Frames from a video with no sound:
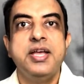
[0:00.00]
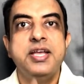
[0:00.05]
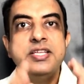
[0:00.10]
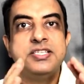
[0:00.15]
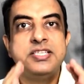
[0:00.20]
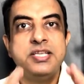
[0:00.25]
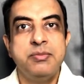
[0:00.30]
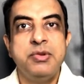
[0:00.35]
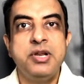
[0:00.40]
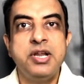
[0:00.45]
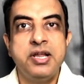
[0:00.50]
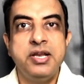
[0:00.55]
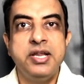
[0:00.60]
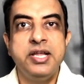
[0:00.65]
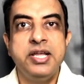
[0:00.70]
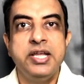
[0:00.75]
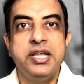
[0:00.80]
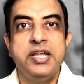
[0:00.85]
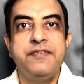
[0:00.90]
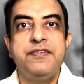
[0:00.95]

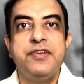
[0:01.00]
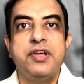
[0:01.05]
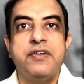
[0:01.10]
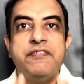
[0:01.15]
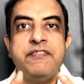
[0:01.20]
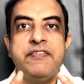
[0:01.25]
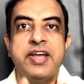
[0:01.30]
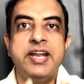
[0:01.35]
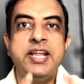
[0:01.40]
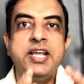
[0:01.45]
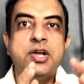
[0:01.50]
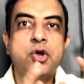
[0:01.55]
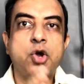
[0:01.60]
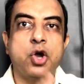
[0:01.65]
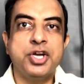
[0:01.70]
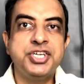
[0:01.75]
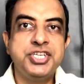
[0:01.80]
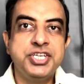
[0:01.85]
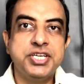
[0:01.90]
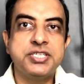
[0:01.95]
Similarly, if you are very
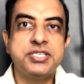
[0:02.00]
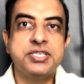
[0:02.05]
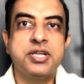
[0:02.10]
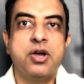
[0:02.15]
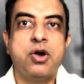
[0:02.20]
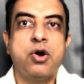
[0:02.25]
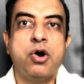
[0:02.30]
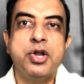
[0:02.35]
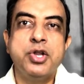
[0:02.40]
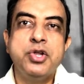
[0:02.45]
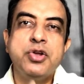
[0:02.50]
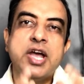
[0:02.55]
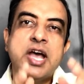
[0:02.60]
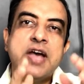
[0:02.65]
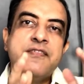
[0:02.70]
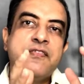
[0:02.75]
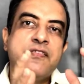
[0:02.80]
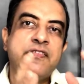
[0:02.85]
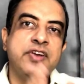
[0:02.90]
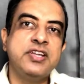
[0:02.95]
cautious or you
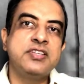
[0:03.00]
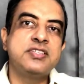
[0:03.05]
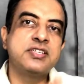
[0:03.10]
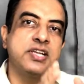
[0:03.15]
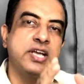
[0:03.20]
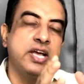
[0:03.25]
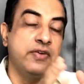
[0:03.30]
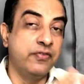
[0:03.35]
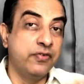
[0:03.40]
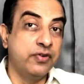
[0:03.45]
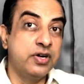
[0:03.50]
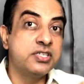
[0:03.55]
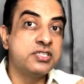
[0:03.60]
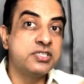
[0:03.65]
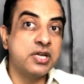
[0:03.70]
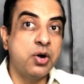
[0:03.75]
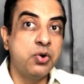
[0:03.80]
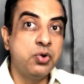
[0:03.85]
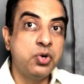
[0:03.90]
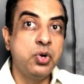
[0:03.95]
have risk averse
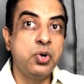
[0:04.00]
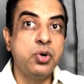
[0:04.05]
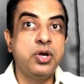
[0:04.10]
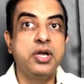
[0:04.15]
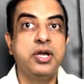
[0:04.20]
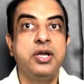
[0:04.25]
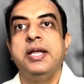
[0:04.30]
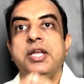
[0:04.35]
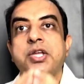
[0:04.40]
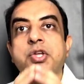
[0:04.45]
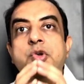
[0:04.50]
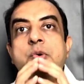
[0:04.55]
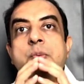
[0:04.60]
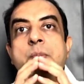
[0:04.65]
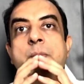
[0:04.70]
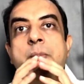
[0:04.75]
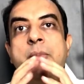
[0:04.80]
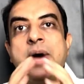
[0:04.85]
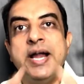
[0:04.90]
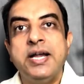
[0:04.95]
outlook, you
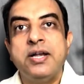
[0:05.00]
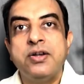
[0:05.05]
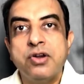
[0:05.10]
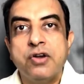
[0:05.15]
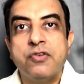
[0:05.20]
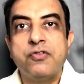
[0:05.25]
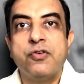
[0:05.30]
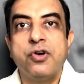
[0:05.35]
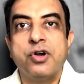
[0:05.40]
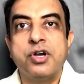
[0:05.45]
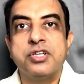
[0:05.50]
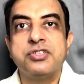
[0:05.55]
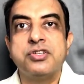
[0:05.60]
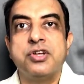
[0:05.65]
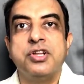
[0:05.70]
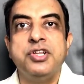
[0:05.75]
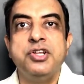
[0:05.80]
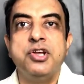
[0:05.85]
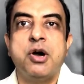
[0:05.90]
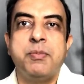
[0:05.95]
might not focus
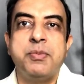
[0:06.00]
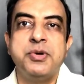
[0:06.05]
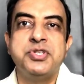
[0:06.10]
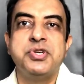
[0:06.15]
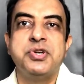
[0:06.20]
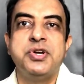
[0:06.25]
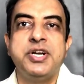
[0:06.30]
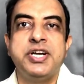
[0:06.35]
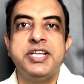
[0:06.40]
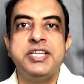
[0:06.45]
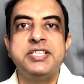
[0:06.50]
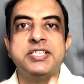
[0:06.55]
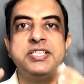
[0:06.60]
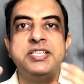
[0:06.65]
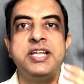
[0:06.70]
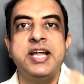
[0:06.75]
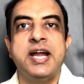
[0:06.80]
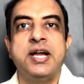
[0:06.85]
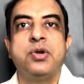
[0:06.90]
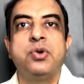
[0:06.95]
on the opportunities
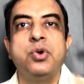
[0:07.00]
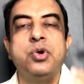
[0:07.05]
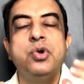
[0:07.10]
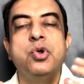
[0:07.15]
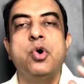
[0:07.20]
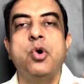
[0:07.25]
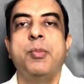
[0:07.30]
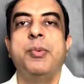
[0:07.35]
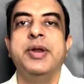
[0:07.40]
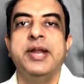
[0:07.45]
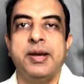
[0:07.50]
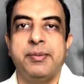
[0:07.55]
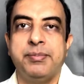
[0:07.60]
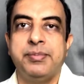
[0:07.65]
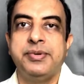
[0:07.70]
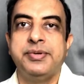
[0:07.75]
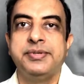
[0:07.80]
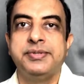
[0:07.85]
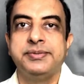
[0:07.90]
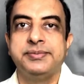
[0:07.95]
that could open up.
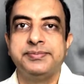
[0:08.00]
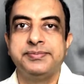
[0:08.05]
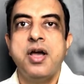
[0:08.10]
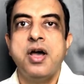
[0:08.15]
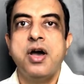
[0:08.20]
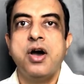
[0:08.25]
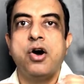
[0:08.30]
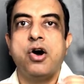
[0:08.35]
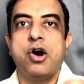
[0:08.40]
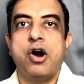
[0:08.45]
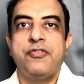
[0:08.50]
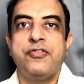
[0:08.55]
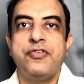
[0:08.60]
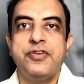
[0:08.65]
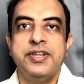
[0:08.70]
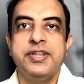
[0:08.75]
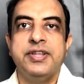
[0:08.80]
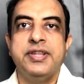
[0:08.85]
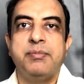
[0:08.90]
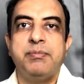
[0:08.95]

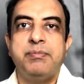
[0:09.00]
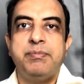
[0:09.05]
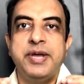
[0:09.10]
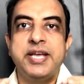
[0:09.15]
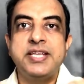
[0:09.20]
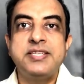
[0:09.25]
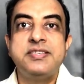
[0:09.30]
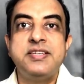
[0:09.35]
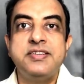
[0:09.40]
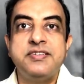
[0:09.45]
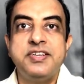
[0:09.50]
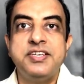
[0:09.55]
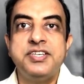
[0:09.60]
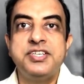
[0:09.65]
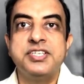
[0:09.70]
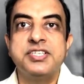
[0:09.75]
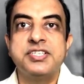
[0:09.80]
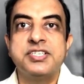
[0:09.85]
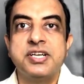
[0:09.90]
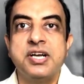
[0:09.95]
Often the best
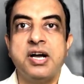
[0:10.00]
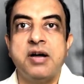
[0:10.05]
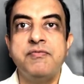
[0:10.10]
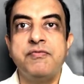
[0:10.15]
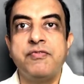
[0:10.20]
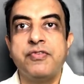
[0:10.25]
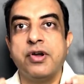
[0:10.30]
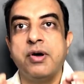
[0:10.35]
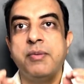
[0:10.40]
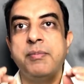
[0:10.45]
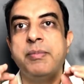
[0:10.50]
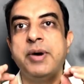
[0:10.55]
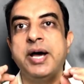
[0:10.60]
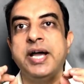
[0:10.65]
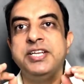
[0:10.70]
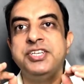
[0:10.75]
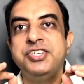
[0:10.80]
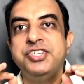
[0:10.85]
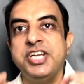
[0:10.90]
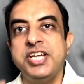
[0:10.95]
decisions come from
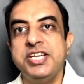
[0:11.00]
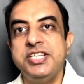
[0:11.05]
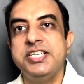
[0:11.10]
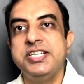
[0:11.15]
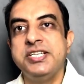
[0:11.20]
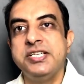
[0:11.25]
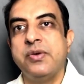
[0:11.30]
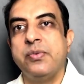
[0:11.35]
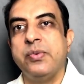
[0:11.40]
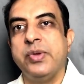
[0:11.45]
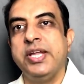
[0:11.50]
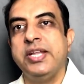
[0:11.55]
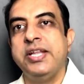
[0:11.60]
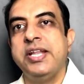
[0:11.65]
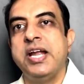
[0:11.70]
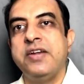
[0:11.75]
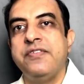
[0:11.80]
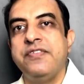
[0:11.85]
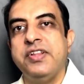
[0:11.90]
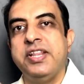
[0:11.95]
by changing the way
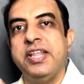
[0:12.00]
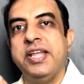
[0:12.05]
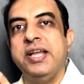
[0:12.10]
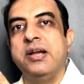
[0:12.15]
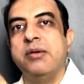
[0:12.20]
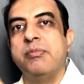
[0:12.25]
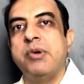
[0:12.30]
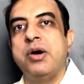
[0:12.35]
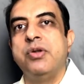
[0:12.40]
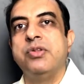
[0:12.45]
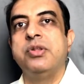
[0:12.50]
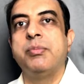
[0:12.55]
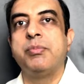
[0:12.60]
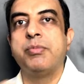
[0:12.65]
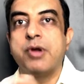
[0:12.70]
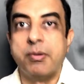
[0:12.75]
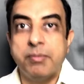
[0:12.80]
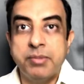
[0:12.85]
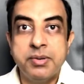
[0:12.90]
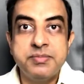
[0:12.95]
that we think about the
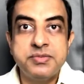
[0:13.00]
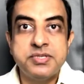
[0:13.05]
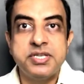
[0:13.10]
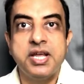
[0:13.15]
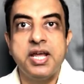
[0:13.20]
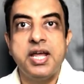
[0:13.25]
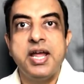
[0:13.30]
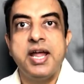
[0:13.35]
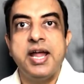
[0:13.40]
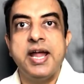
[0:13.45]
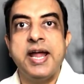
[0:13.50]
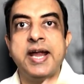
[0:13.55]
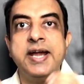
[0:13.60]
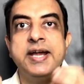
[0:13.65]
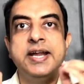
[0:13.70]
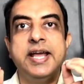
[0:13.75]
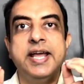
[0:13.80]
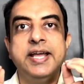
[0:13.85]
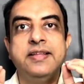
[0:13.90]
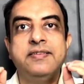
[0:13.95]
problems
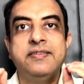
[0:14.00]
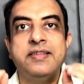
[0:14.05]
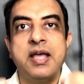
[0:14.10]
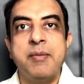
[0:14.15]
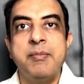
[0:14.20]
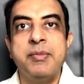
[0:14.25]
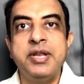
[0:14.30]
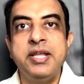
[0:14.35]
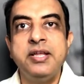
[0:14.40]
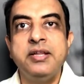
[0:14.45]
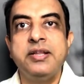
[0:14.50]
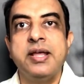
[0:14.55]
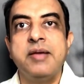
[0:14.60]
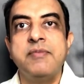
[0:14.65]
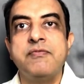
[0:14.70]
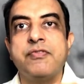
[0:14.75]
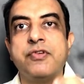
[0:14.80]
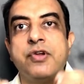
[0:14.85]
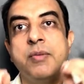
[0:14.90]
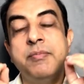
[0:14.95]
and examining
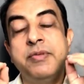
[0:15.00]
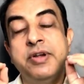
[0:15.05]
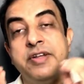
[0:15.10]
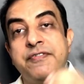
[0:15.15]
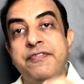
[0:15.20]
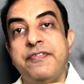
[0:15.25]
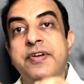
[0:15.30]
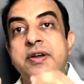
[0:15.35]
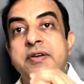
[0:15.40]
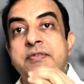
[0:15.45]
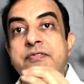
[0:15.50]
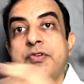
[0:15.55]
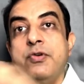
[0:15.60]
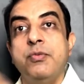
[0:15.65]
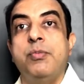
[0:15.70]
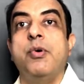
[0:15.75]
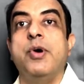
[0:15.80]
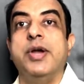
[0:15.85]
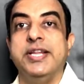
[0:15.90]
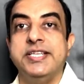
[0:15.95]
them from different
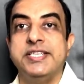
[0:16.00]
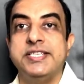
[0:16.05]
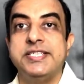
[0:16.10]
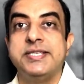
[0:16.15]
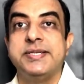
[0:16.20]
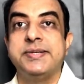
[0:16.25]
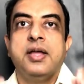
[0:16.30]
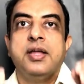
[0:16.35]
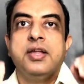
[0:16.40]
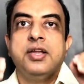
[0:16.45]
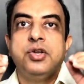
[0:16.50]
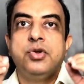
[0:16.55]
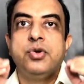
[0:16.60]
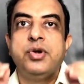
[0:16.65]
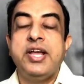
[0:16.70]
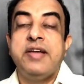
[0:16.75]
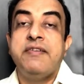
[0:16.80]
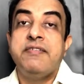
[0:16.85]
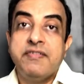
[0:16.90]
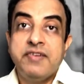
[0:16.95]
viewpoints.
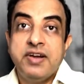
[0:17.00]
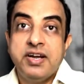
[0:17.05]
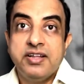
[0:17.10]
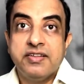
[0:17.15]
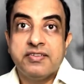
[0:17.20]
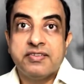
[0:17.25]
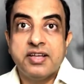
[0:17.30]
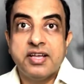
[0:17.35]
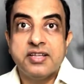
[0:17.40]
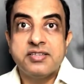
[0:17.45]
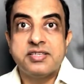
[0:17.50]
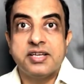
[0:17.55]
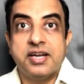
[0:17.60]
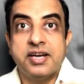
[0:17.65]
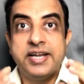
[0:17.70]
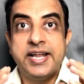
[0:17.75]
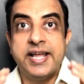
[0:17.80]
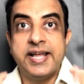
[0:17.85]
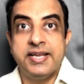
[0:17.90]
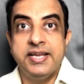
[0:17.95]
Today we will discuss
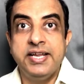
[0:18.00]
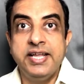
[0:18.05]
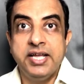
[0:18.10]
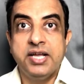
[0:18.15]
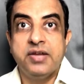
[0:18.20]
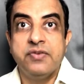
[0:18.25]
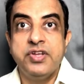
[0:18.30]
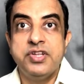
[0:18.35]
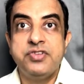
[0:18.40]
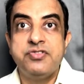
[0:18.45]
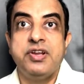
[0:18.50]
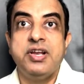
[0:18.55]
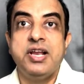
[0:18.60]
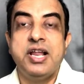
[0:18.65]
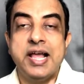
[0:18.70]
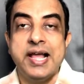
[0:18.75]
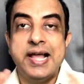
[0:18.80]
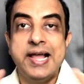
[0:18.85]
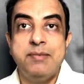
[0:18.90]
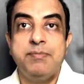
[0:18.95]
a technique which will
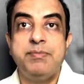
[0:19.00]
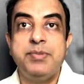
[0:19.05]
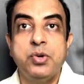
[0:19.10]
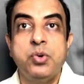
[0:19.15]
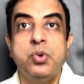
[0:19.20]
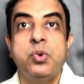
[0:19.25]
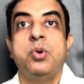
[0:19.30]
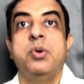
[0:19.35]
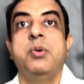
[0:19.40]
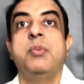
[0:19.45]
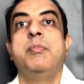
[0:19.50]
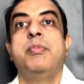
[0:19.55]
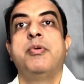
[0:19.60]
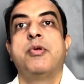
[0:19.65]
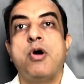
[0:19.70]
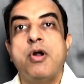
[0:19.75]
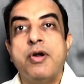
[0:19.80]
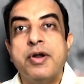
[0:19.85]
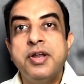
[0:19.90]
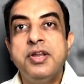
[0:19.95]
help you
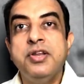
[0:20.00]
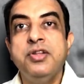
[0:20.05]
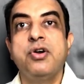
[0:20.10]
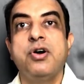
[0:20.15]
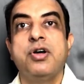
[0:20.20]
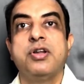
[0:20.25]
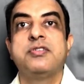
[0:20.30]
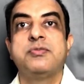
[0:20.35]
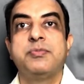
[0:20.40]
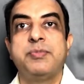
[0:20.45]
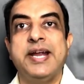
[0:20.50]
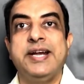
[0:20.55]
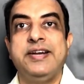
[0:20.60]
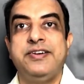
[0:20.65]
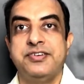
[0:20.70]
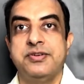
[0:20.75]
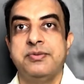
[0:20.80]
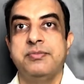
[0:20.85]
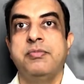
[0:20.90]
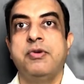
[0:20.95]
broaden your
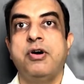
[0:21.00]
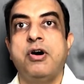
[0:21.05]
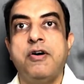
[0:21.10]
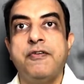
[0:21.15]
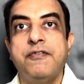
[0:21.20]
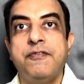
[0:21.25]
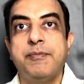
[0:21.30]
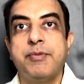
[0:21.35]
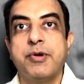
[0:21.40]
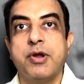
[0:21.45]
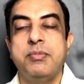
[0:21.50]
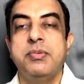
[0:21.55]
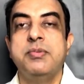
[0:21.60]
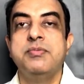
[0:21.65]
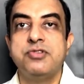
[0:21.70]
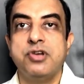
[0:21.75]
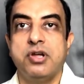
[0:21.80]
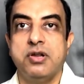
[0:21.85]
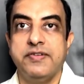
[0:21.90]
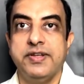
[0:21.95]
spectrum of problem
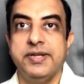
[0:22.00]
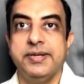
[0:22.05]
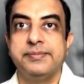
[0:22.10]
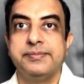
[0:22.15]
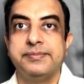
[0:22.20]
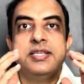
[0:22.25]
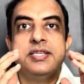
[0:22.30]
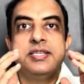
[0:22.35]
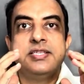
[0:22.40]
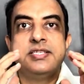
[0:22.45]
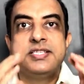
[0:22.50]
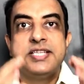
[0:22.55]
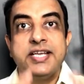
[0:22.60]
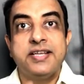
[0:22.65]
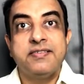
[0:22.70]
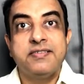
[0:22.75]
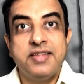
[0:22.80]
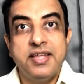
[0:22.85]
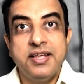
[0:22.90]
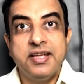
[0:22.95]
solving.
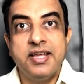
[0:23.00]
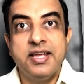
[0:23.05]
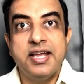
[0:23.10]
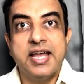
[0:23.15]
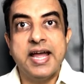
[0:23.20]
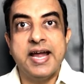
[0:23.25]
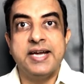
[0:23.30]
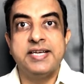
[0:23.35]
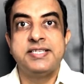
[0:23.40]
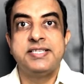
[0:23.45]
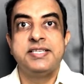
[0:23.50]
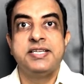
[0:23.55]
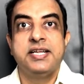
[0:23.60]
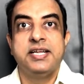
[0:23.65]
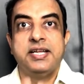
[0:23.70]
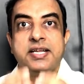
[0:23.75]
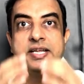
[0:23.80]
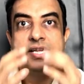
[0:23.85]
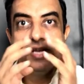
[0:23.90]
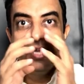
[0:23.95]
6 thinking hats
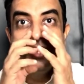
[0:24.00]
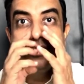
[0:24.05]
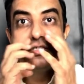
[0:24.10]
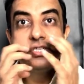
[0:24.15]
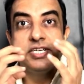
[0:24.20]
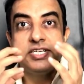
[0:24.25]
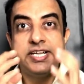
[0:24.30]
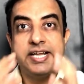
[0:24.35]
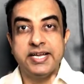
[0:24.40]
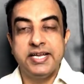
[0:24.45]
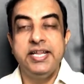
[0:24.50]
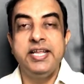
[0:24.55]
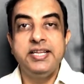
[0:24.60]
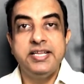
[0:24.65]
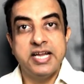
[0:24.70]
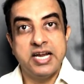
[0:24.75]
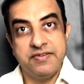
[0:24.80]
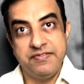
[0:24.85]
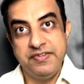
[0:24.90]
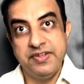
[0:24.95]
is the technique
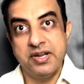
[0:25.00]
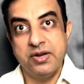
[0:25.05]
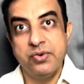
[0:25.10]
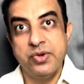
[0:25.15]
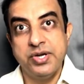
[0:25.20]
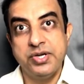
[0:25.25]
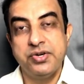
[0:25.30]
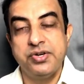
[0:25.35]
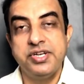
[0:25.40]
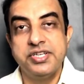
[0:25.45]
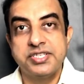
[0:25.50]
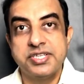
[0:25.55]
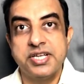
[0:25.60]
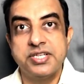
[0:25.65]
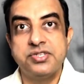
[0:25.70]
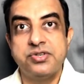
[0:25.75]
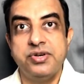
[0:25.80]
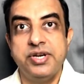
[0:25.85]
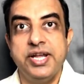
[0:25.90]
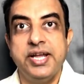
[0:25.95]
that we are going to
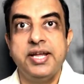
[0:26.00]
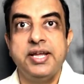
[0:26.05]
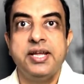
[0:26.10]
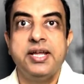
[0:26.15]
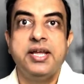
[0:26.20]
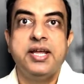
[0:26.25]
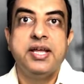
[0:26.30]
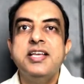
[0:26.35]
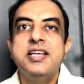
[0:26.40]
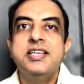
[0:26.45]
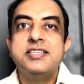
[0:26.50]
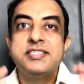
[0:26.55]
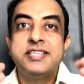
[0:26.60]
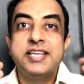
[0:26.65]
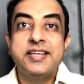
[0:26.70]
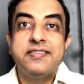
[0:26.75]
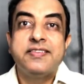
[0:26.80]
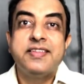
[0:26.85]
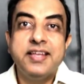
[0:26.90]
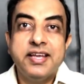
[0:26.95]
discuss today.
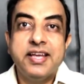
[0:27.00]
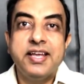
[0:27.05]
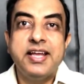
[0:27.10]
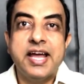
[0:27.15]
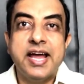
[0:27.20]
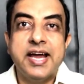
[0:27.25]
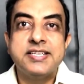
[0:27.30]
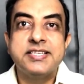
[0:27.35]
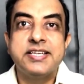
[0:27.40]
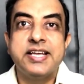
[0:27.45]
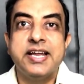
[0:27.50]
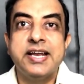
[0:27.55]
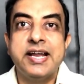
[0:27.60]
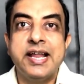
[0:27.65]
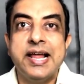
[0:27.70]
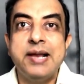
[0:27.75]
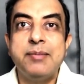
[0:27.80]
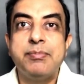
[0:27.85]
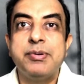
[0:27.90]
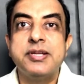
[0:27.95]
6 thinking hats can
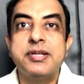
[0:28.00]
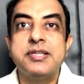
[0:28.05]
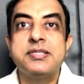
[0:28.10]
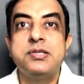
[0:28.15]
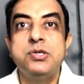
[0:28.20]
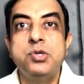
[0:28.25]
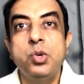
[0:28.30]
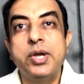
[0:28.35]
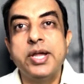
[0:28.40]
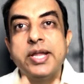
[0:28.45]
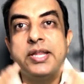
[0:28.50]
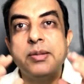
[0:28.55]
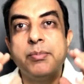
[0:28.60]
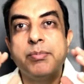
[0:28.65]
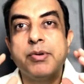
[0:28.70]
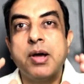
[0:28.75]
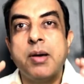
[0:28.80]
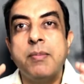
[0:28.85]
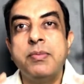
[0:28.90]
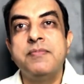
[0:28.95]
help us look at the
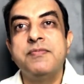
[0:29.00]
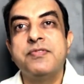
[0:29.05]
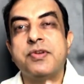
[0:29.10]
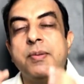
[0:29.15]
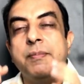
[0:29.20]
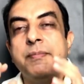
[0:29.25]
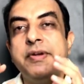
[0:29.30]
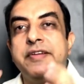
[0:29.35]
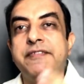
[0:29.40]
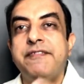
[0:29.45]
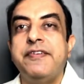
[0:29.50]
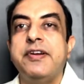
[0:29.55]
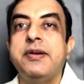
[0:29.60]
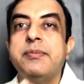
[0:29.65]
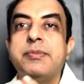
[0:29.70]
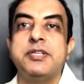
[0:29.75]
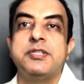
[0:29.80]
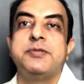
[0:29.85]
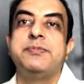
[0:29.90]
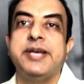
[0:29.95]
problems from
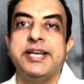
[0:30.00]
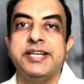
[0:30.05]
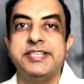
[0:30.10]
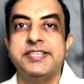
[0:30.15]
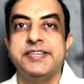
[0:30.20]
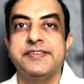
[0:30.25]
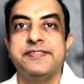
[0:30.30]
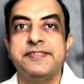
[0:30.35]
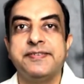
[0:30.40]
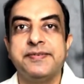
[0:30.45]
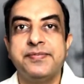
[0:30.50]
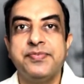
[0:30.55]
different perspectives.